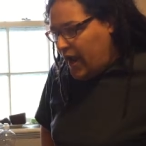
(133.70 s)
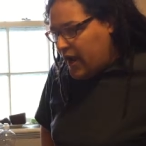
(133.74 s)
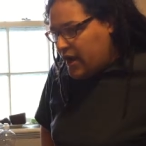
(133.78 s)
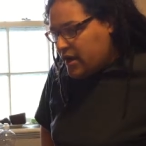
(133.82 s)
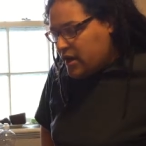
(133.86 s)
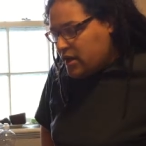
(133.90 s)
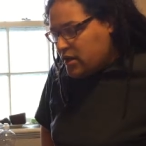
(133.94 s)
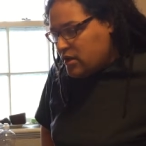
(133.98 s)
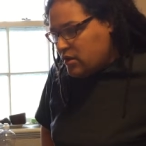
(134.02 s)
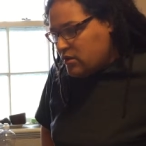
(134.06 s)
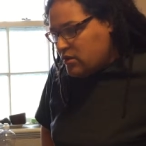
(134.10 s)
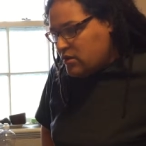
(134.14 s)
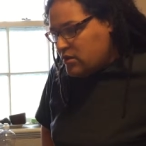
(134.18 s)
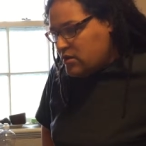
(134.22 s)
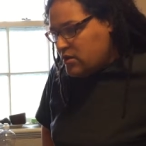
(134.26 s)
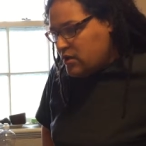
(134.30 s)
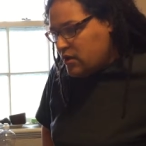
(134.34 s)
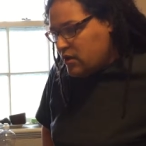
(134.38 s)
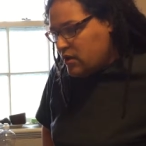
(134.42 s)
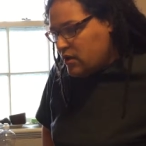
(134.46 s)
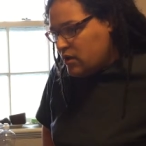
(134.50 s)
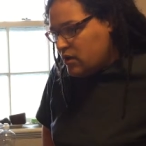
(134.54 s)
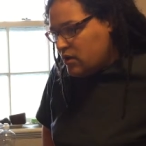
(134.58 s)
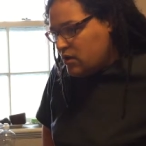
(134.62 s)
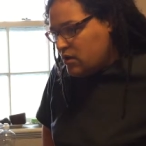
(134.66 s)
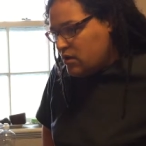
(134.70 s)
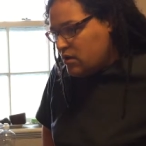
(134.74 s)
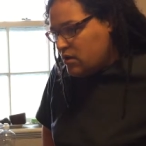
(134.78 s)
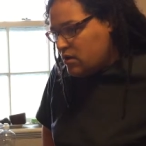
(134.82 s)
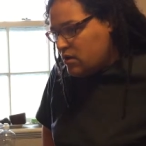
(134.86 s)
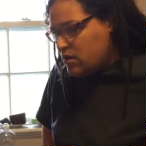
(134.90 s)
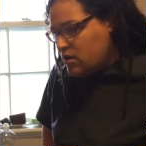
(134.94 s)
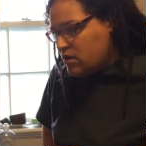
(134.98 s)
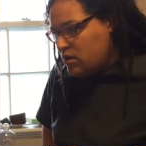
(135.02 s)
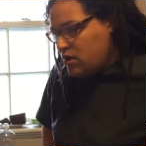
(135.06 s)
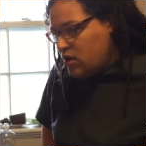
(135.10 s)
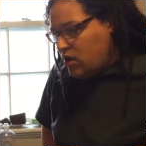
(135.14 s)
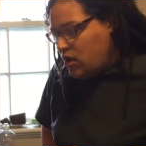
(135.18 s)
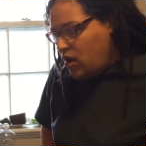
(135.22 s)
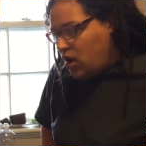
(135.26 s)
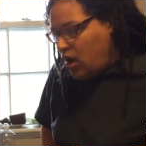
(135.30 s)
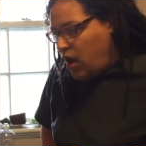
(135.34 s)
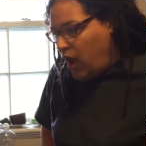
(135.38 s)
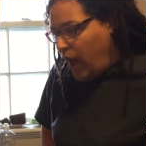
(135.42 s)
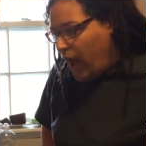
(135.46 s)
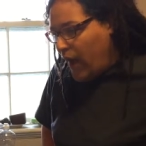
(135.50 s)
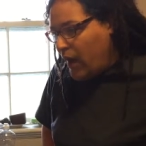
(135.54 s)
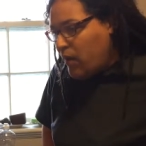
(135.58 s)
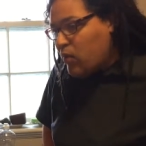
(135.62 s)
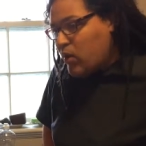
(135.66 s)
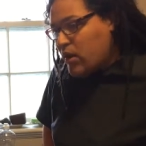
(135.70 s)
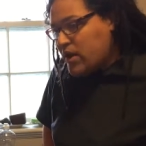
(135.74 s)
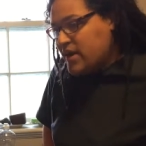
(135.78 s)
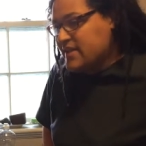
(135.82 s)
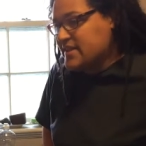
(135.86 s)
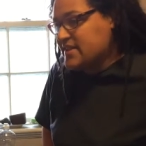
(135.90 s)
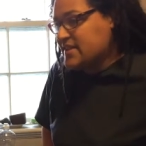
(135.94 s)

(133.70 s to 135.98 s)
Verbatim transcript: And I want